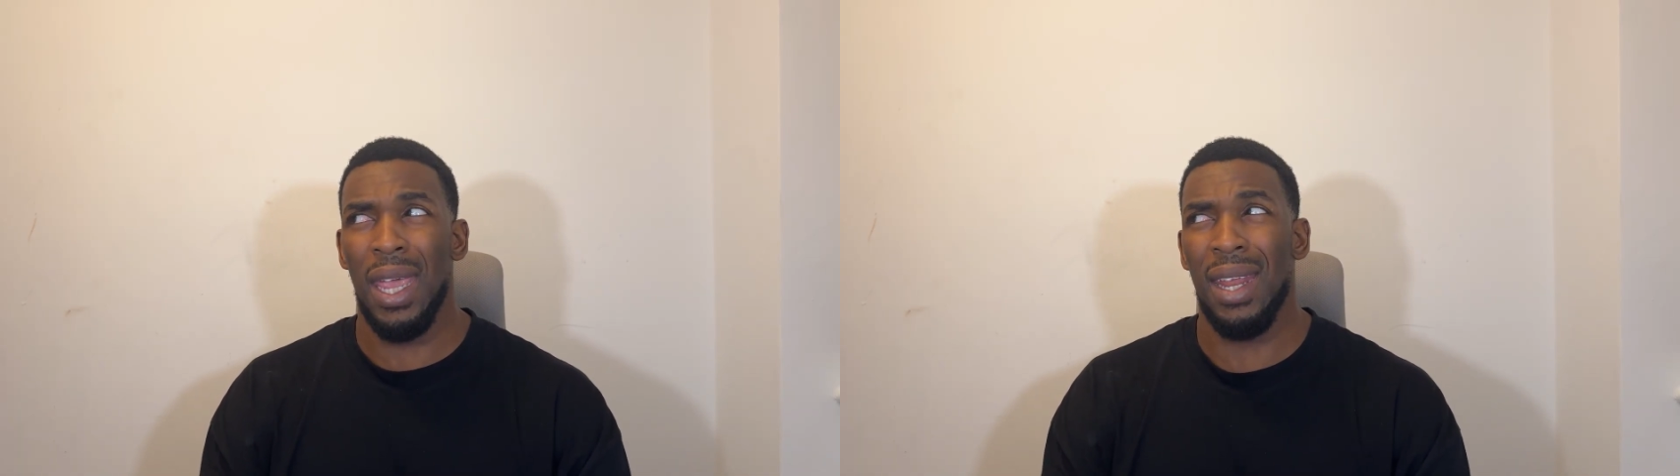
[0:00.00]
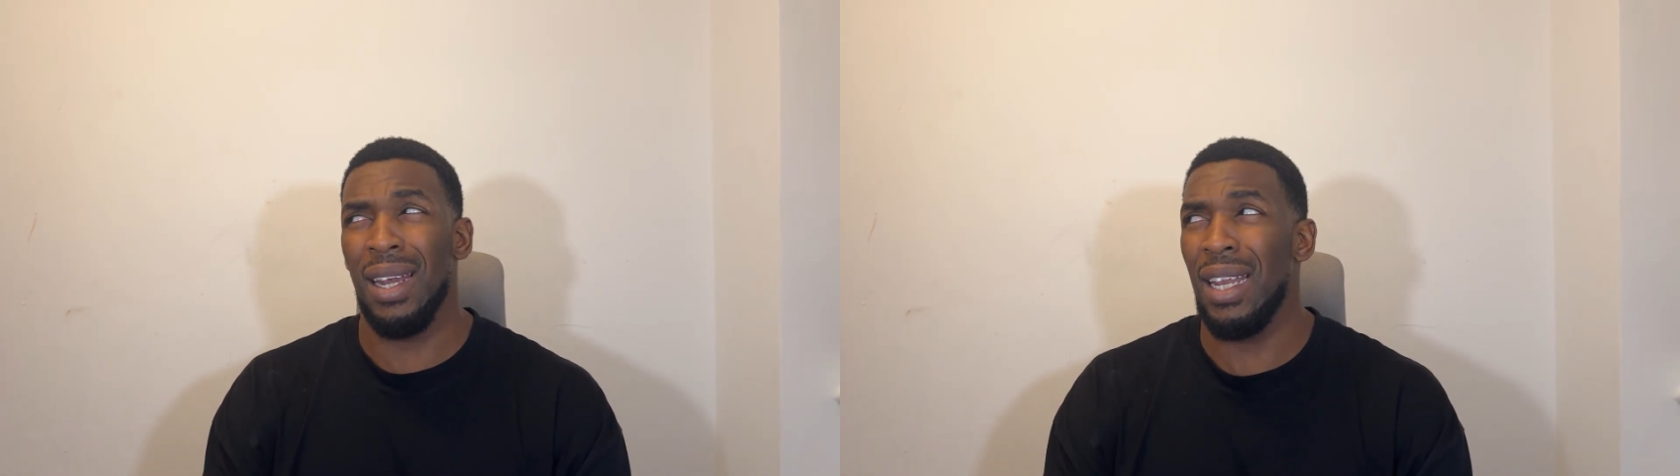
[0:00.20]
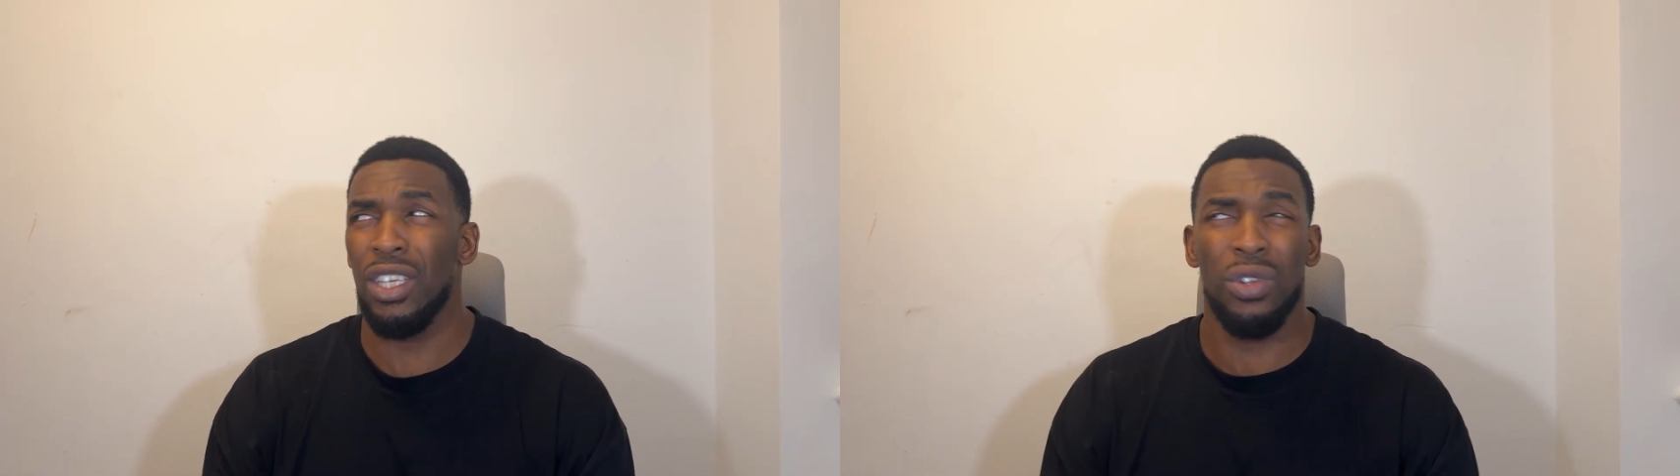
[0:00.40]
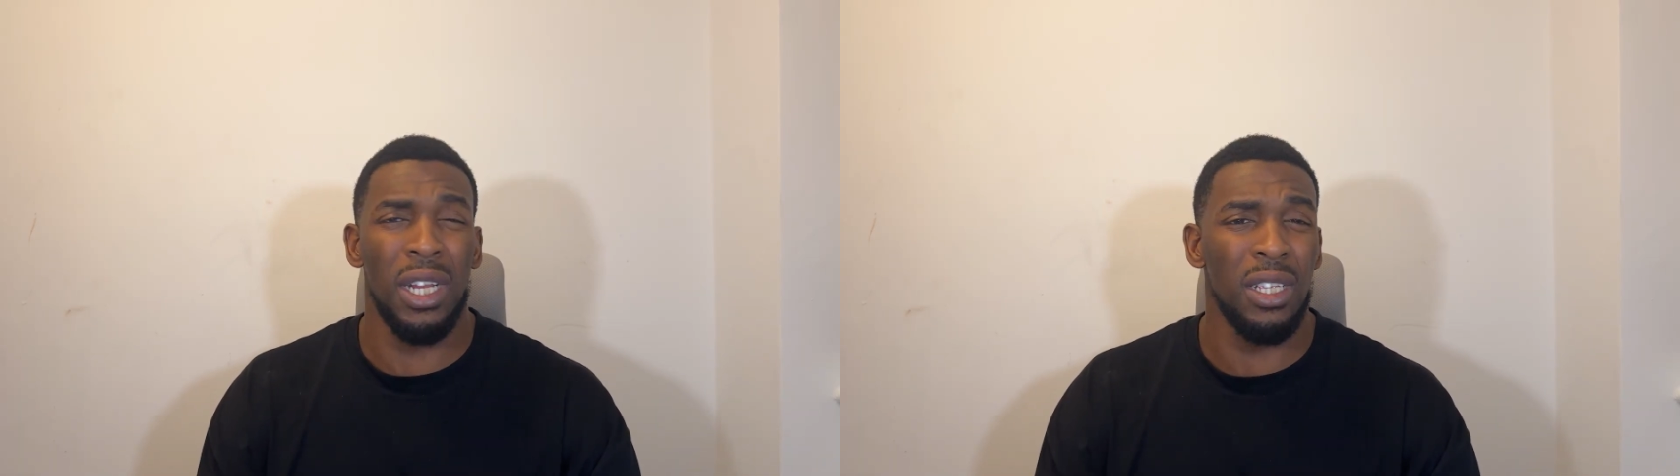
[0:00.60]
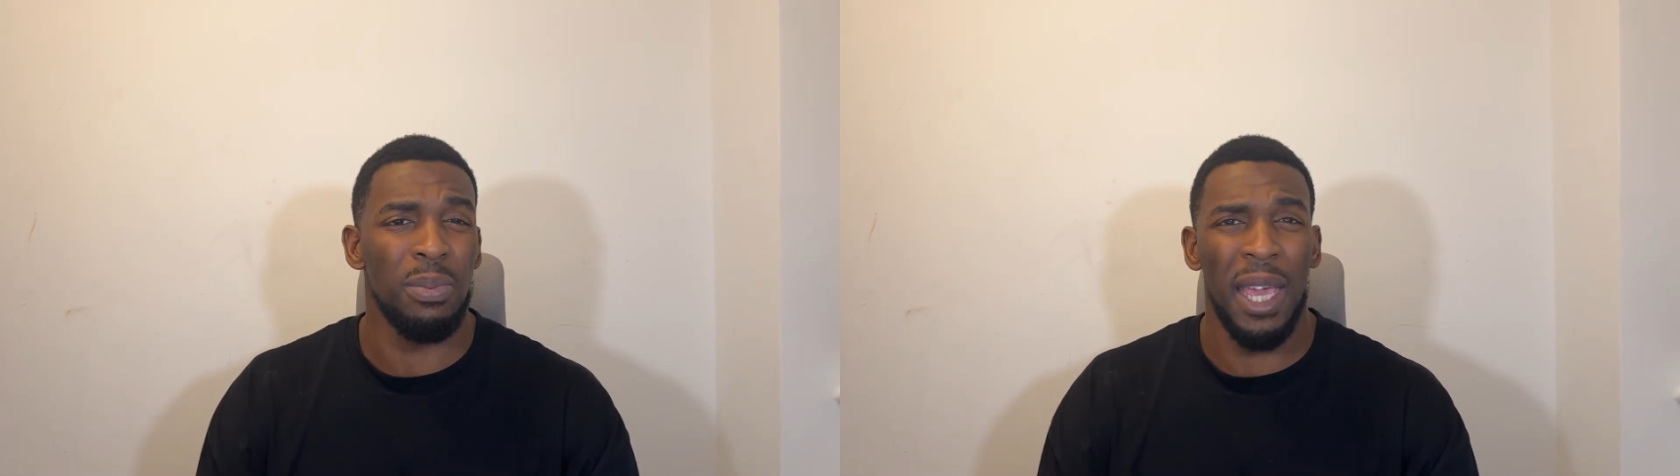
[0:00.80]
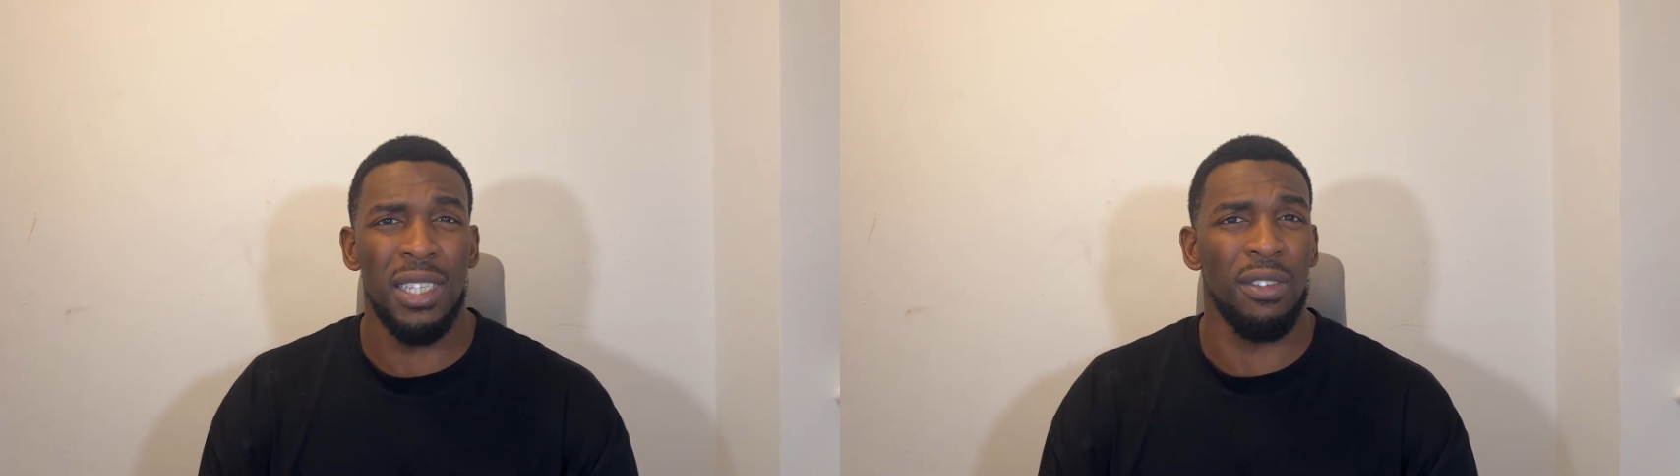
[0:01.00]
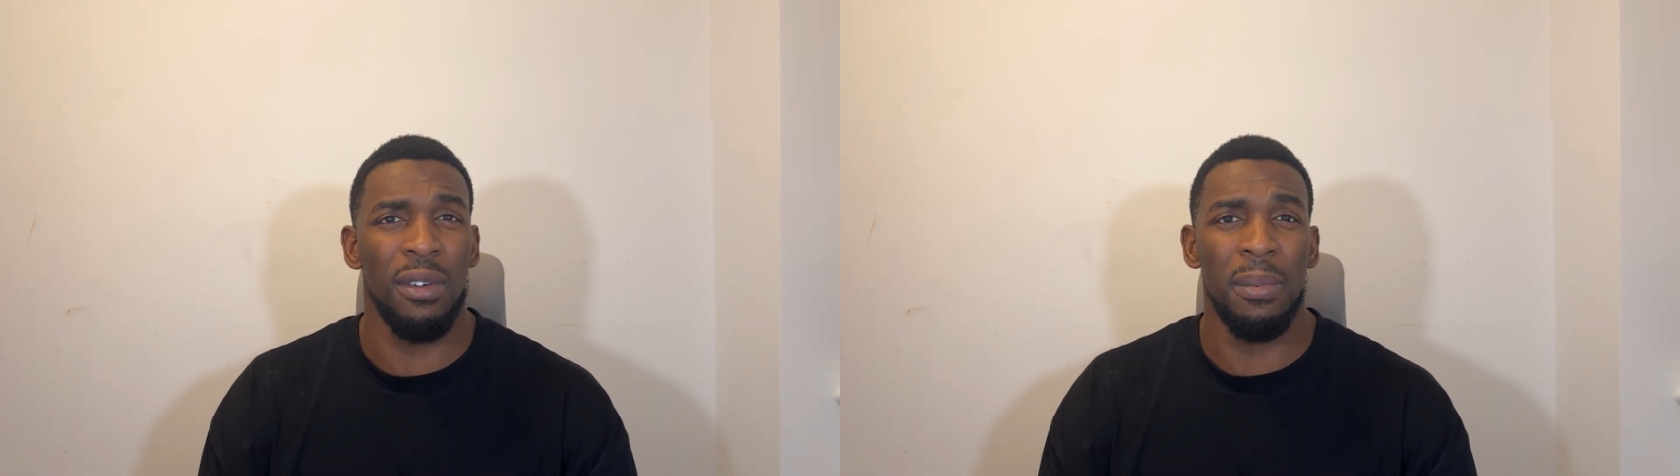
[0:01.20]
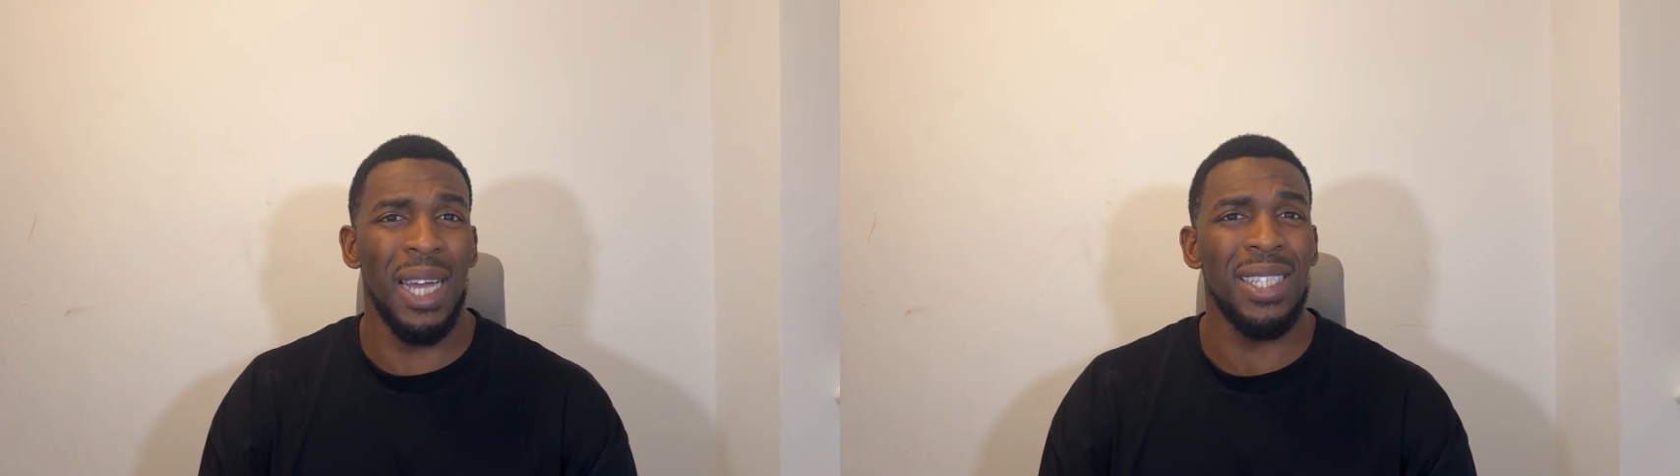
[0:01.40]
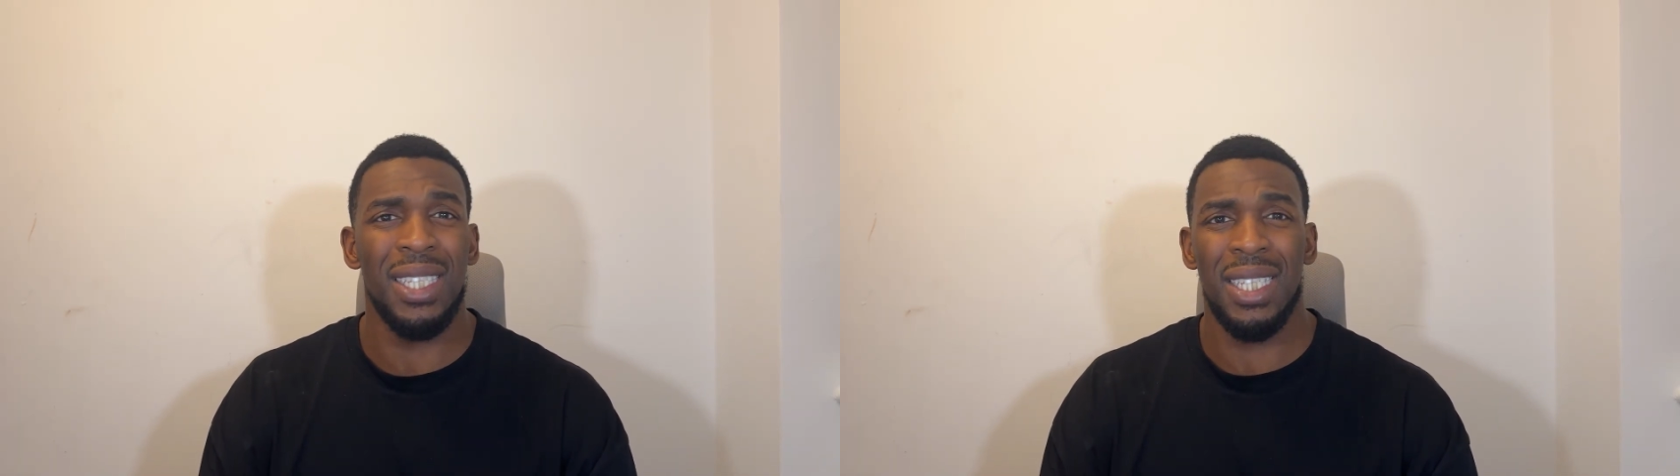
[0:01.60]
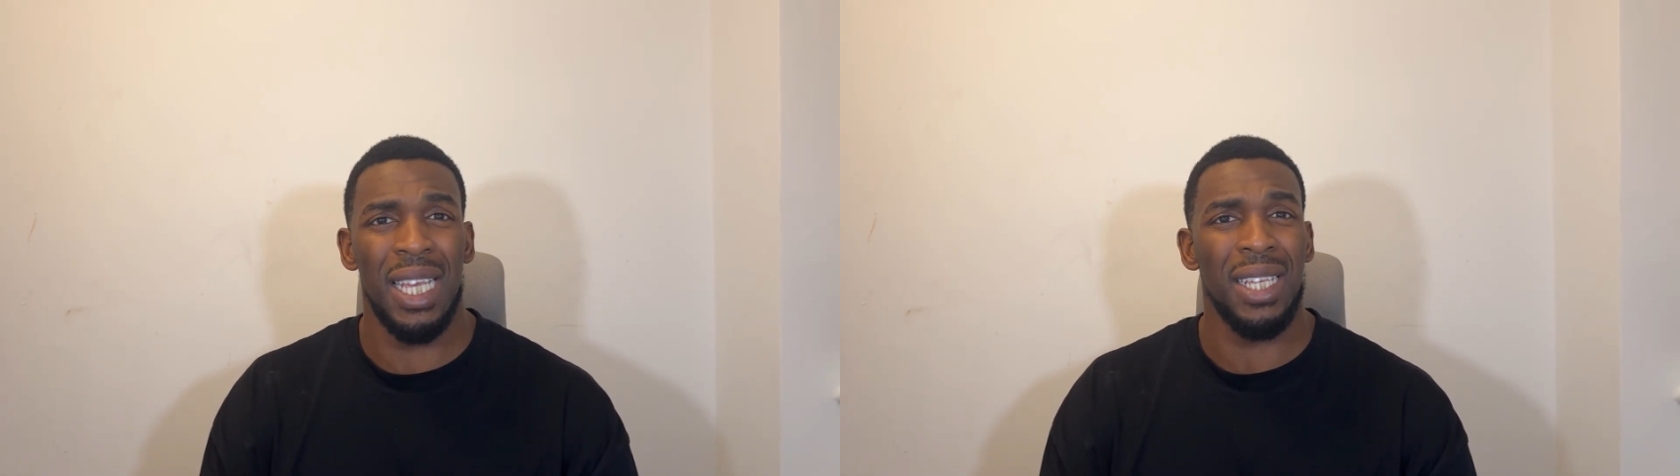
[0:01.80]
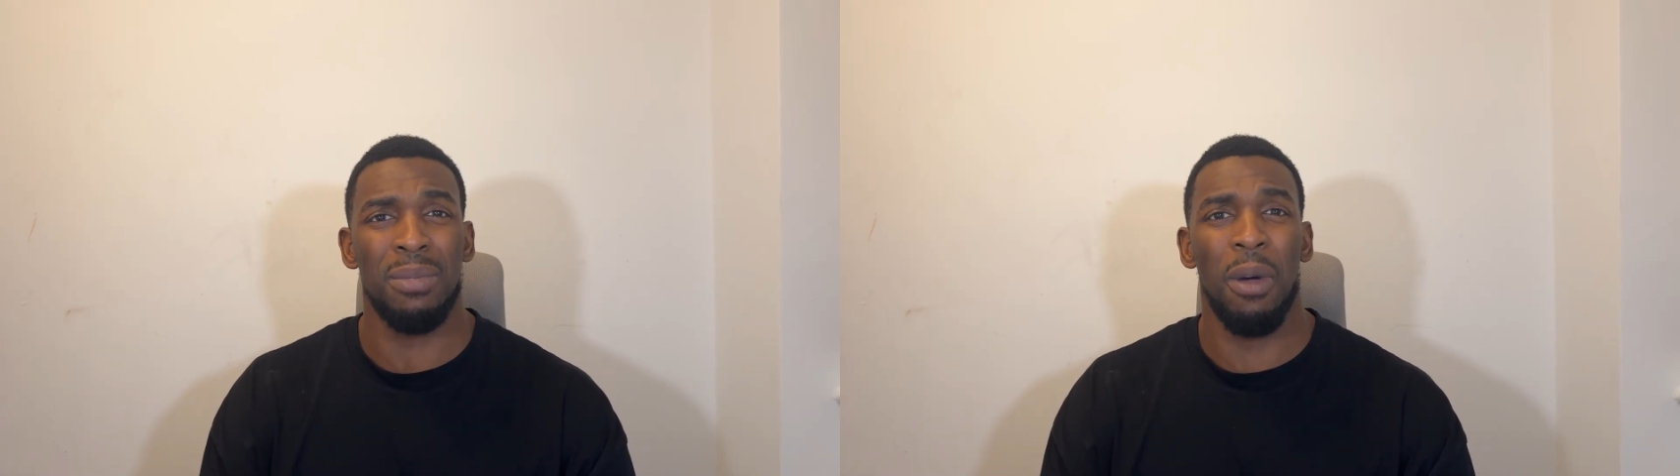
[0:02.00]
in literally the space of about 6